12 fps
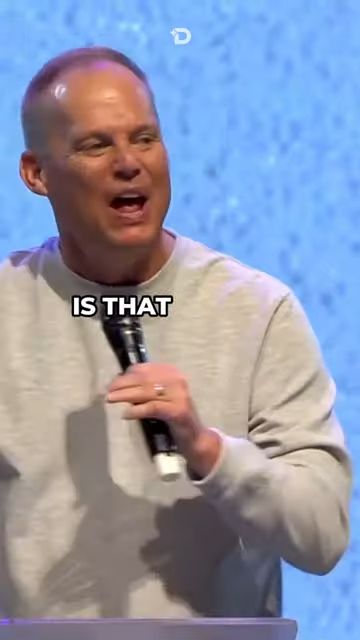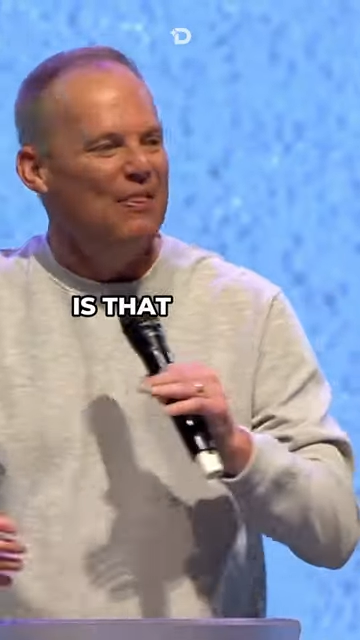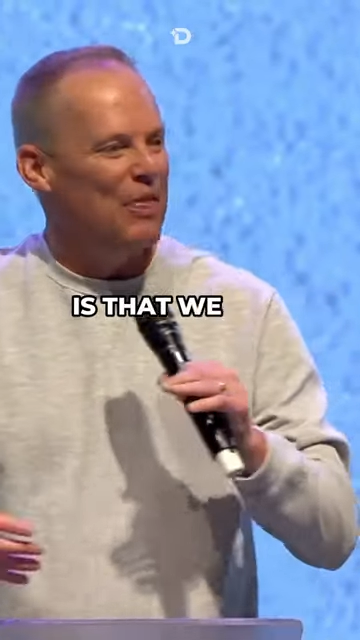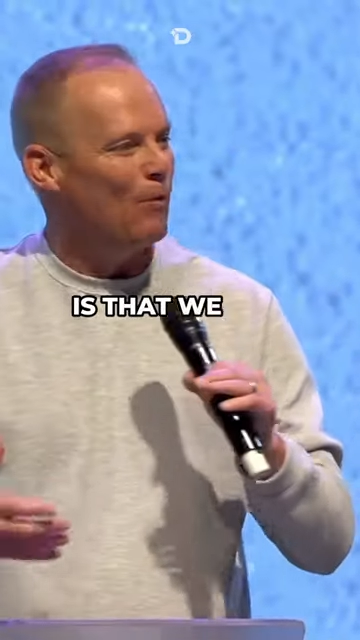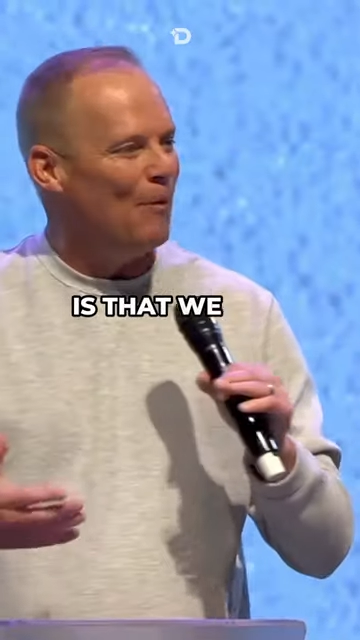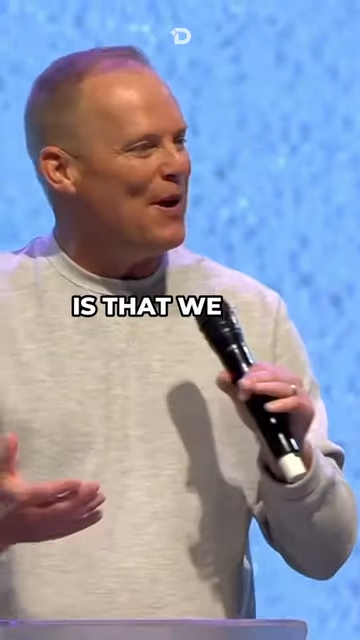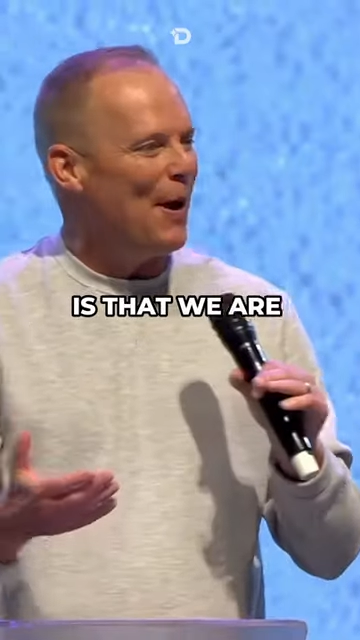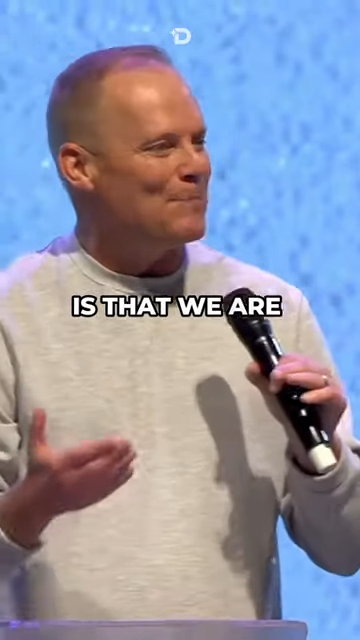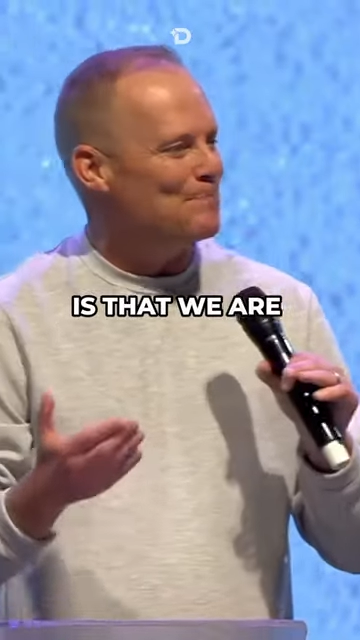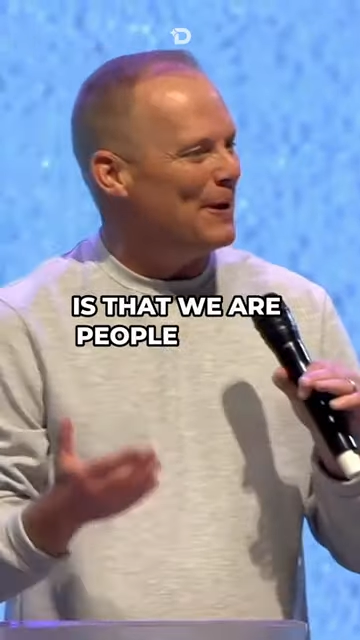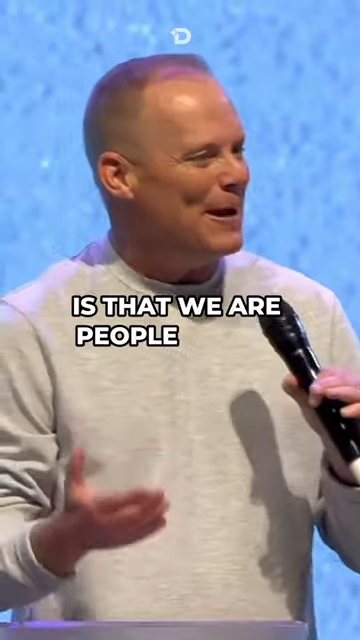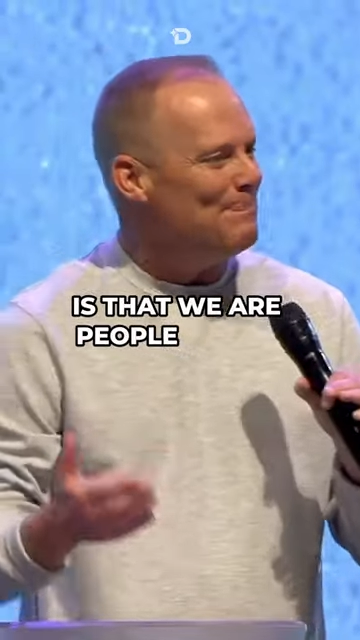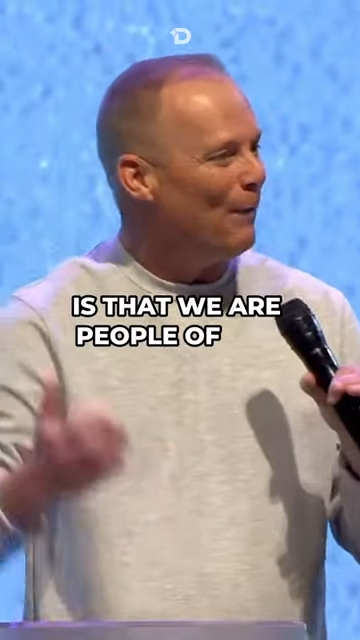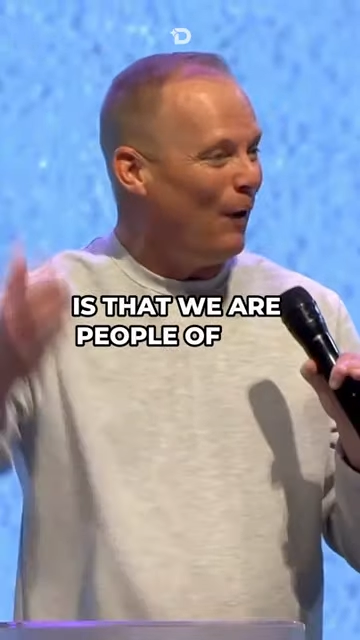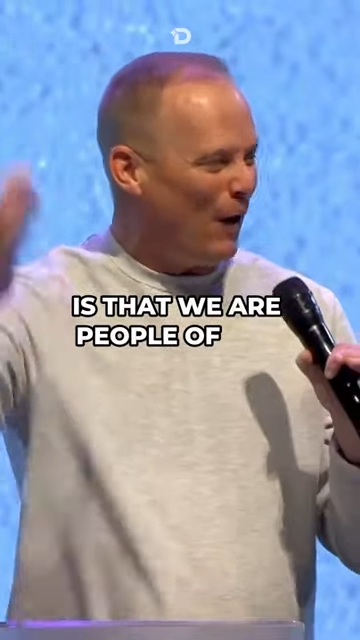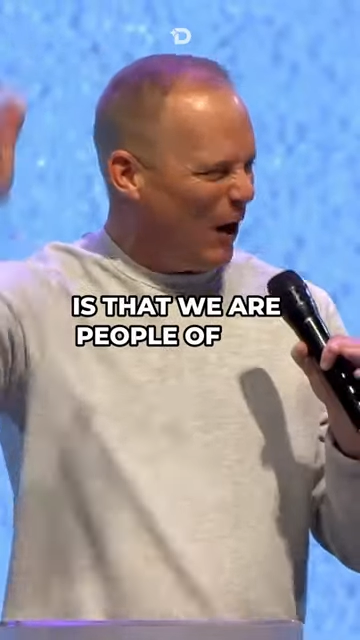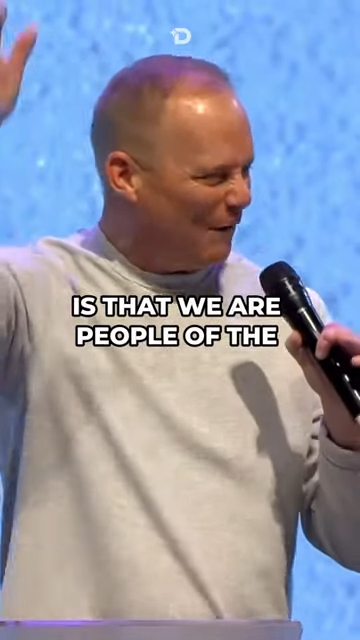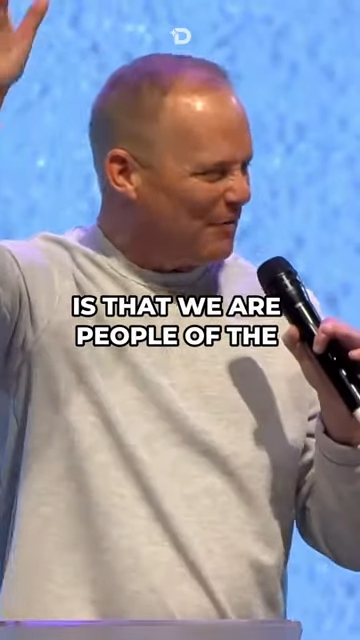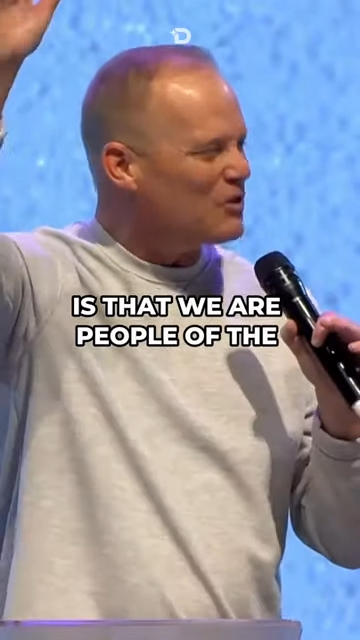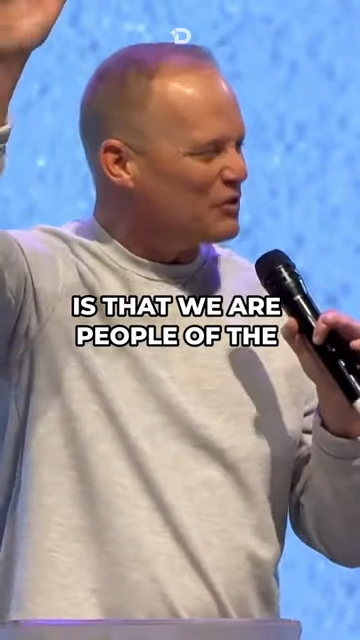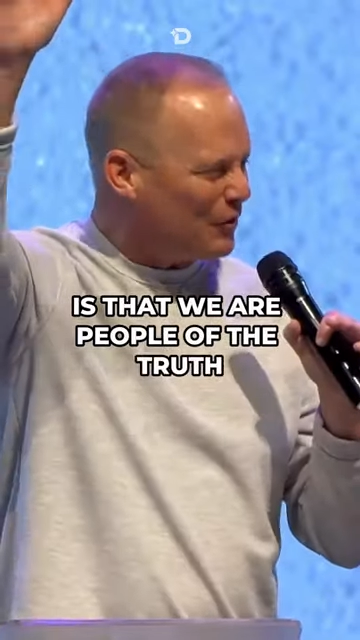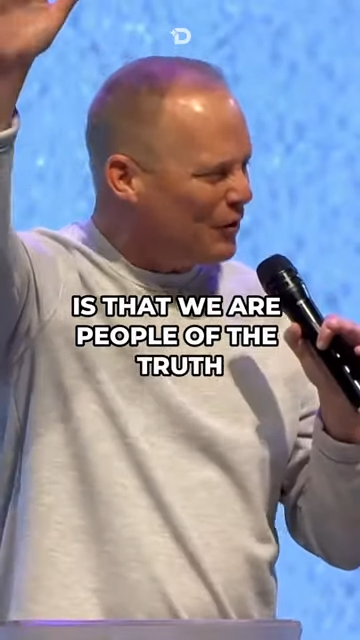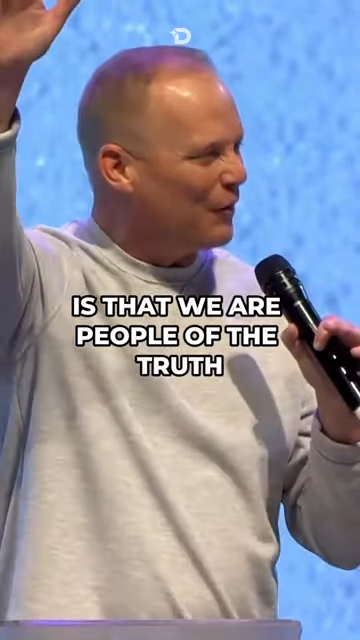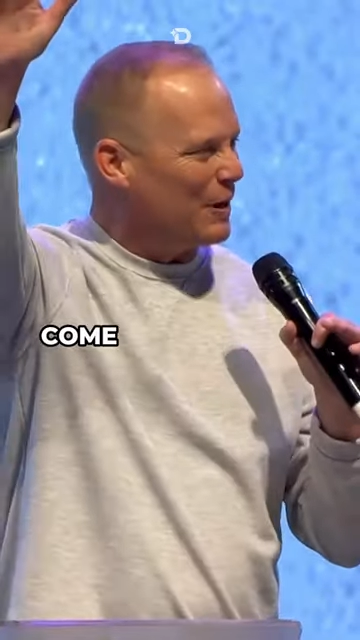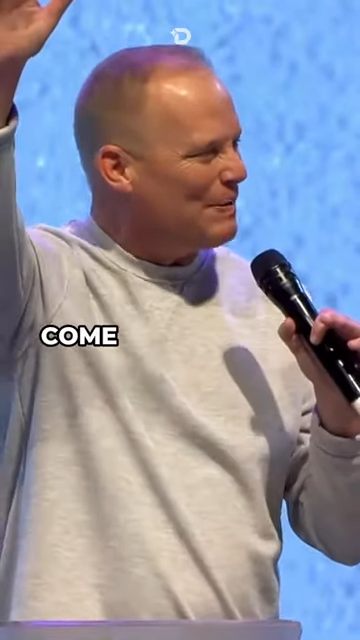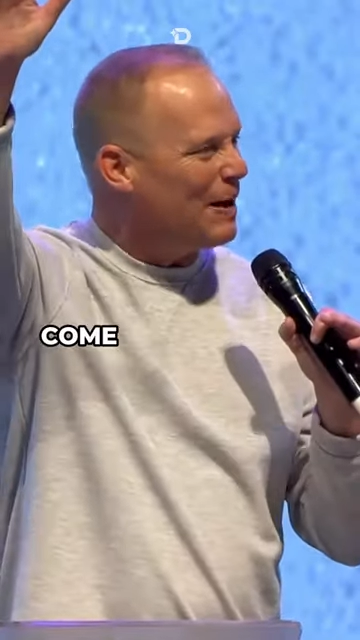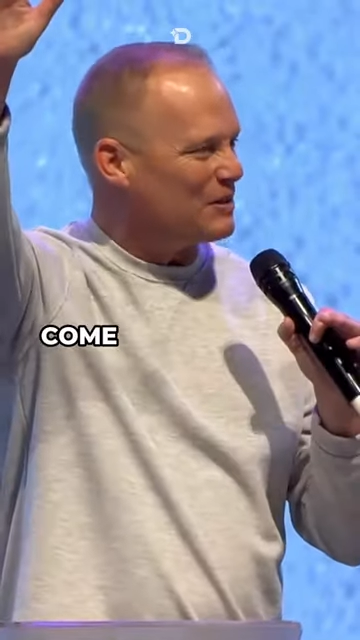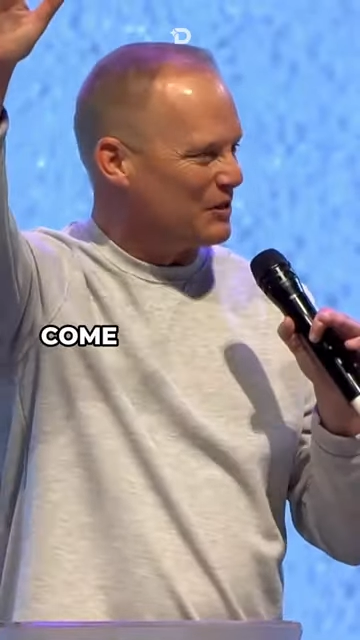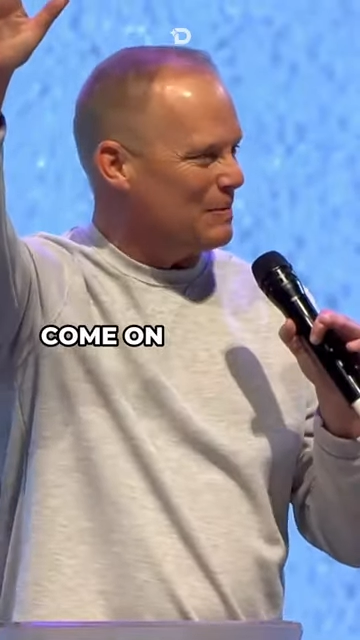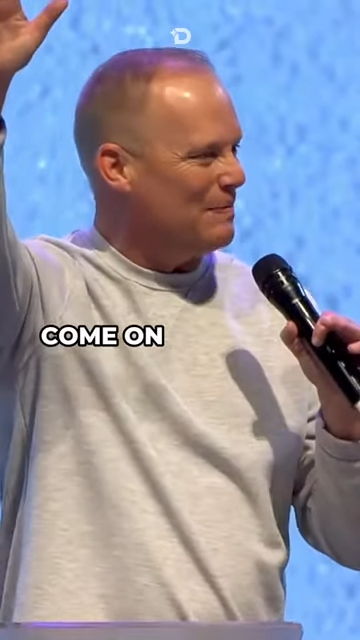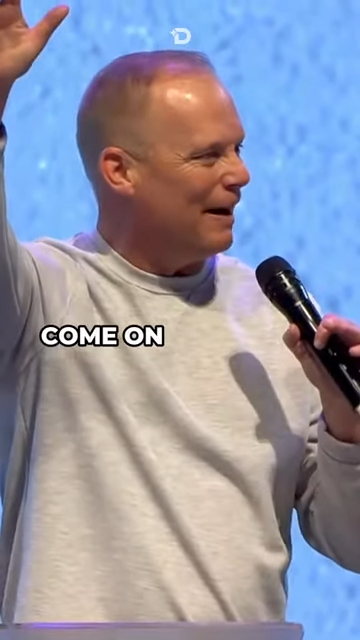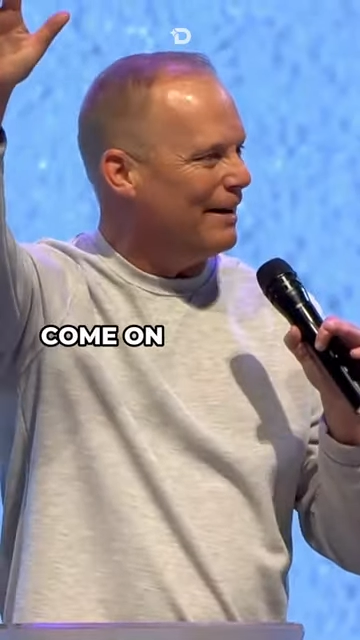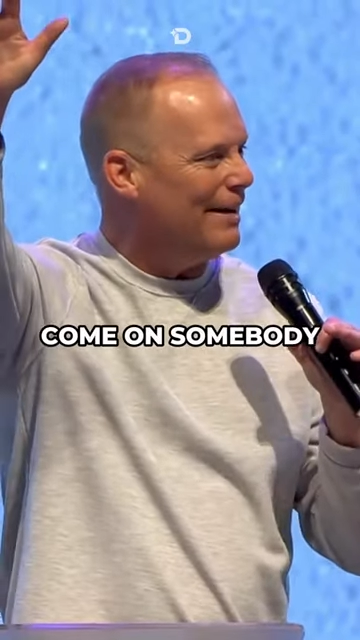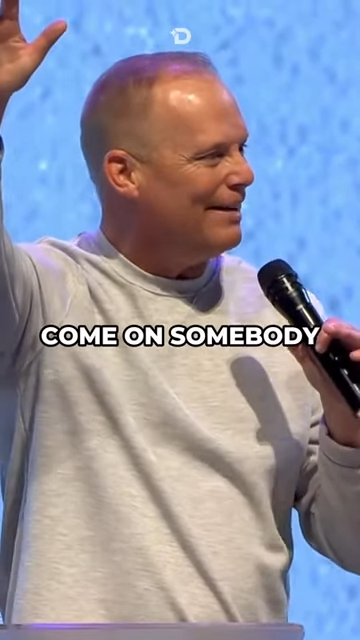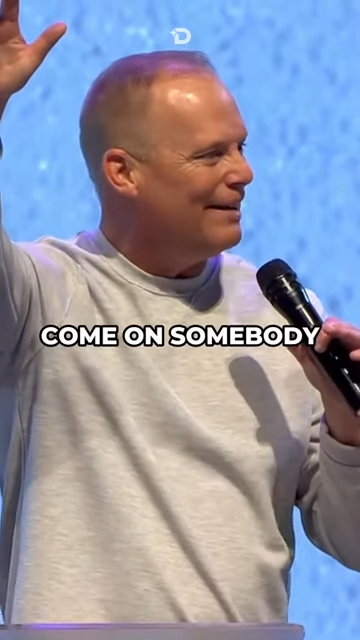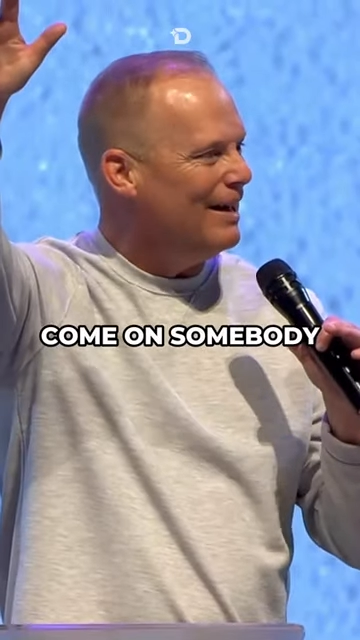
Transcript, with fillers: that we are people of the truth. Come on, somebody.